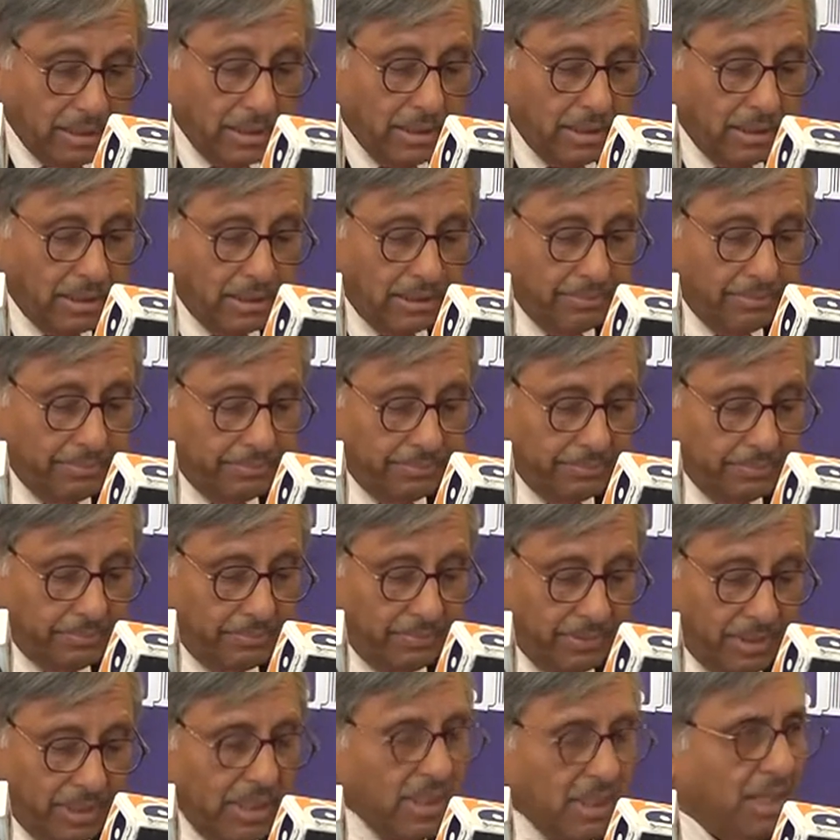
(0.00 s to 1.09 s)

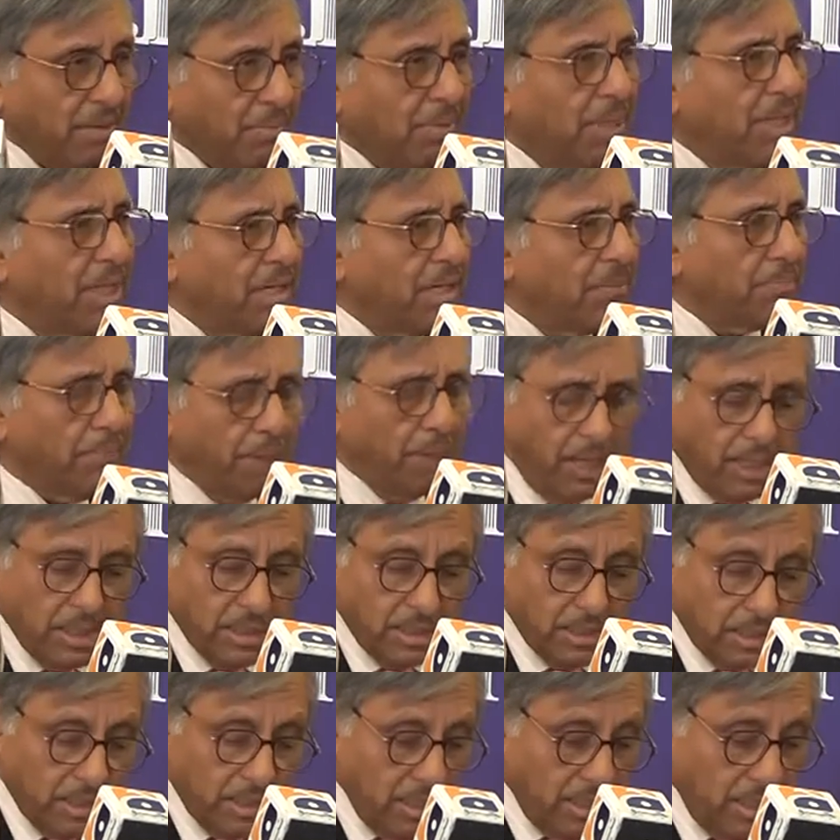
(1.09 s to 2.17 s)
in the immediate
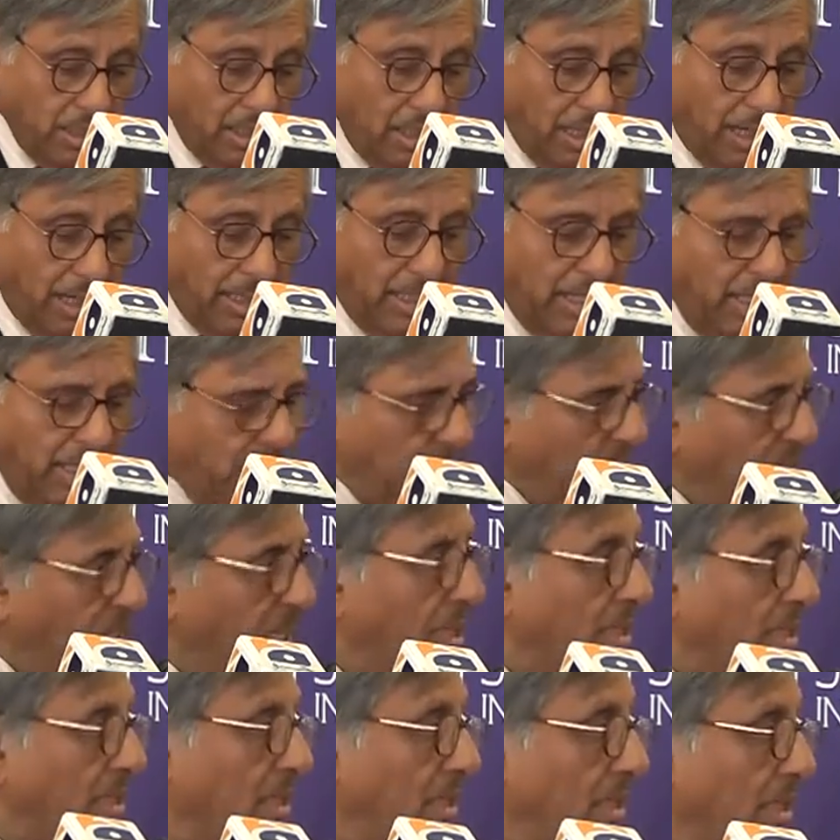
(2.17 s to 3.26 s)
past, and
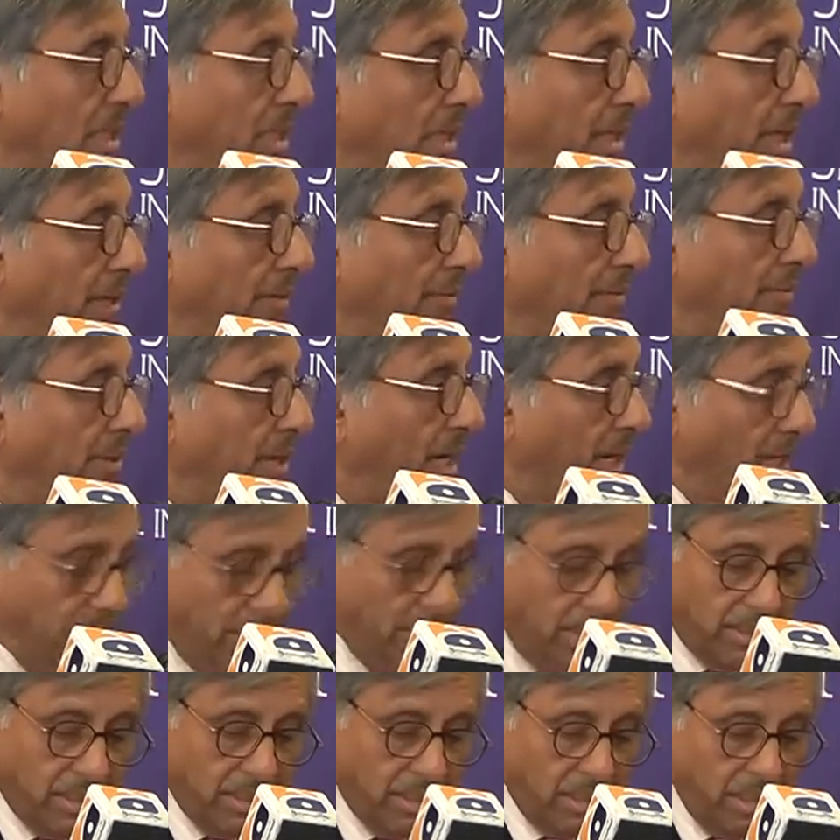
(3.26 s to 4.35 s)
needlessly gave
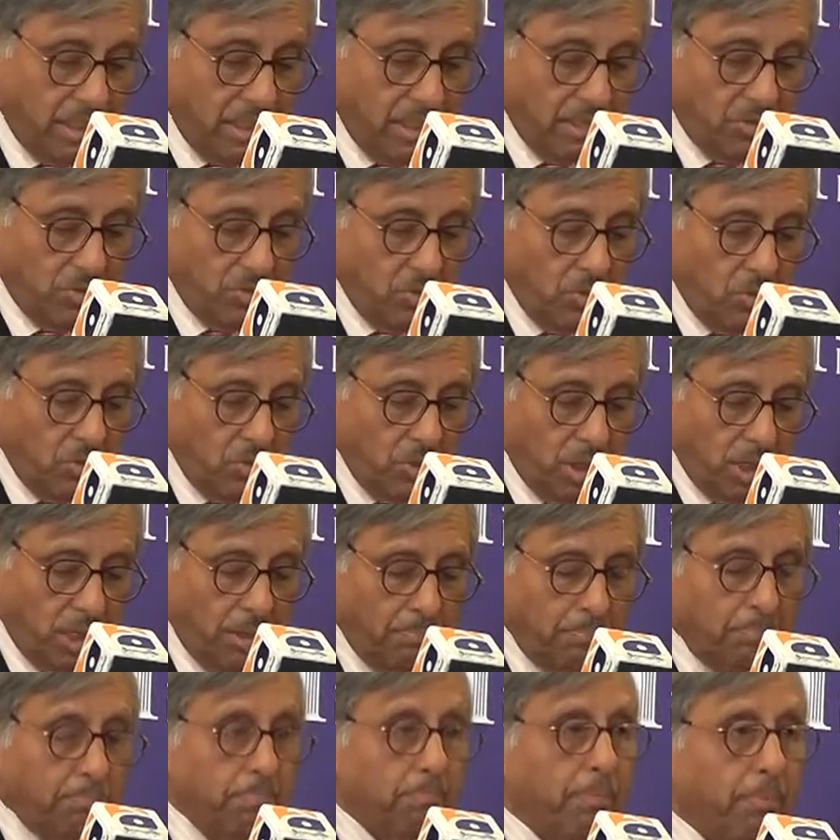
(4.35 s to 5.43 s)
rise to
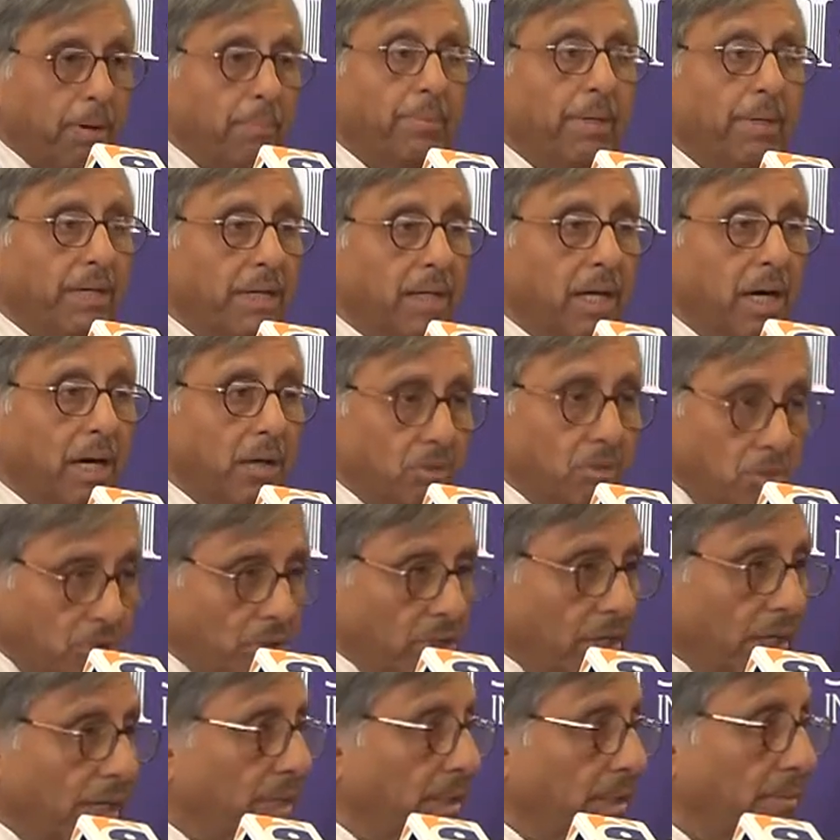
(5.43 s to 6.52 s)
a public
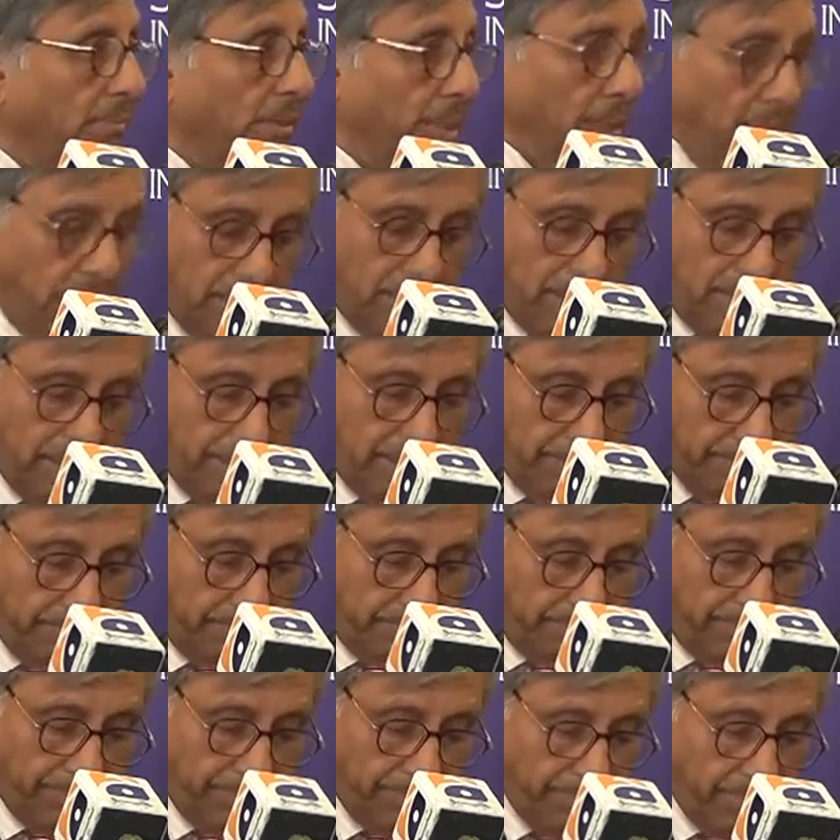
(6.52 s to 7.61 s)
outcry in Pakistan.
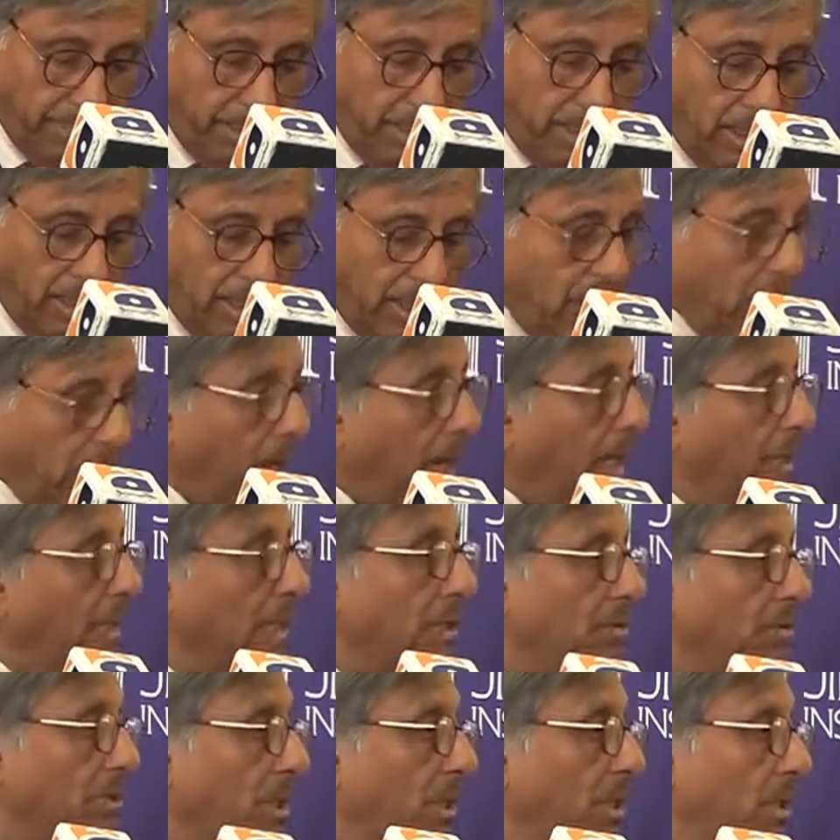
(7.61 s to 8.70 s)
I
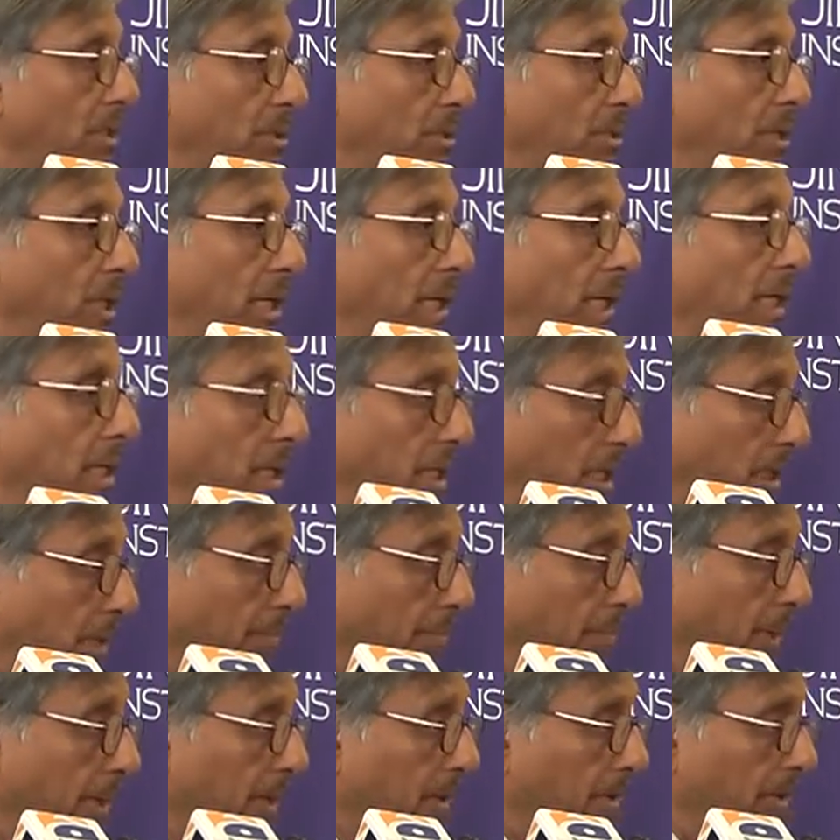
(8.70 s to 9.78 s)
now turn to the
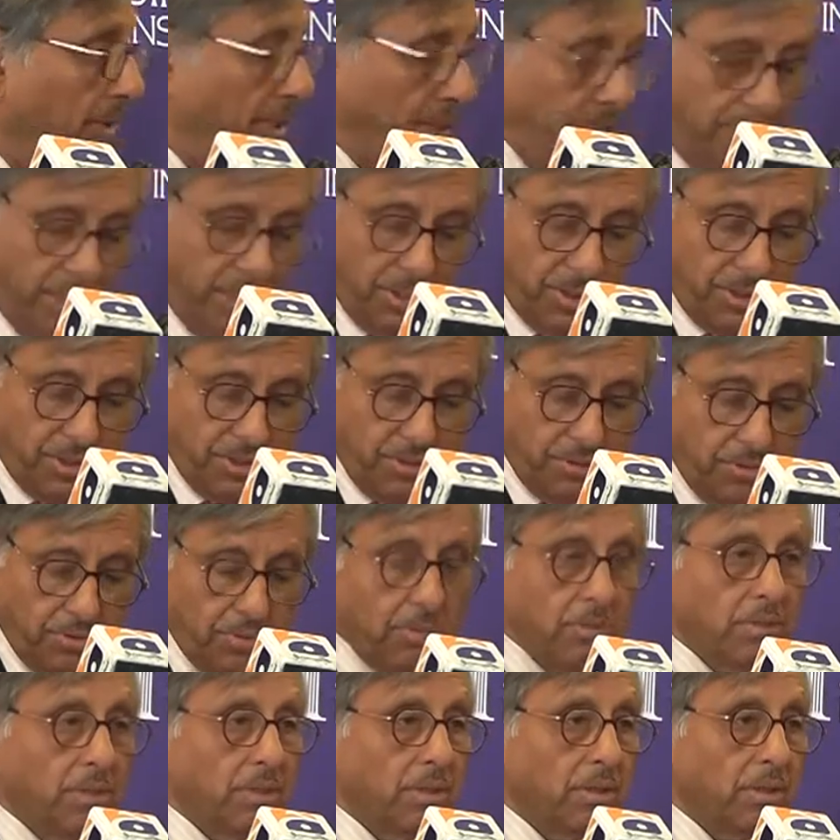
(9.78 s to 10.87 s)
Indian priority issue,
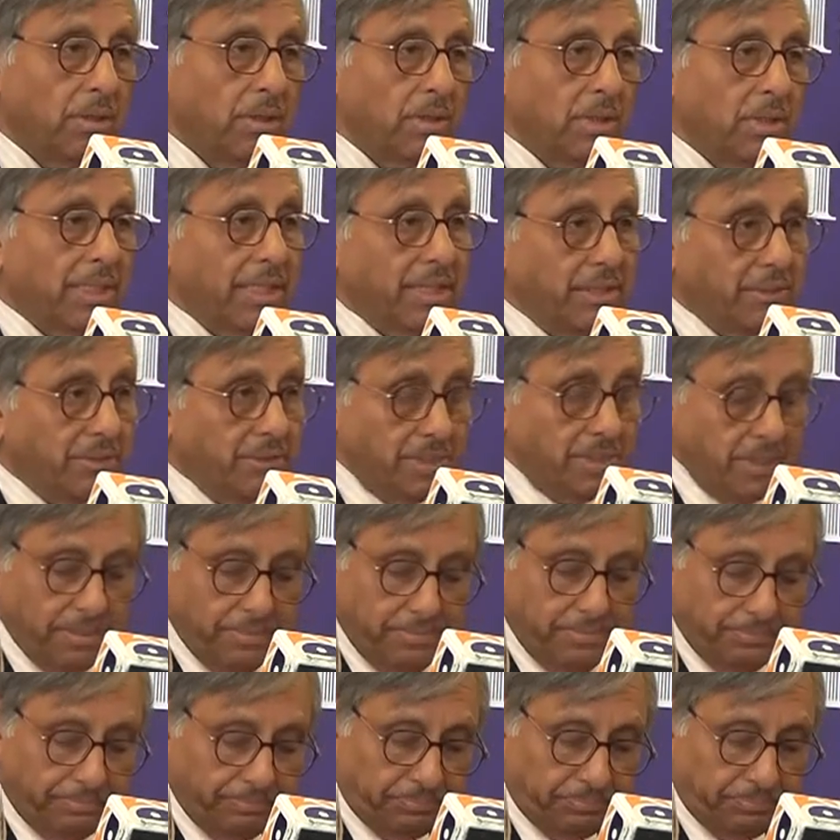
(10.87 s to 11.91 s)
terrorism.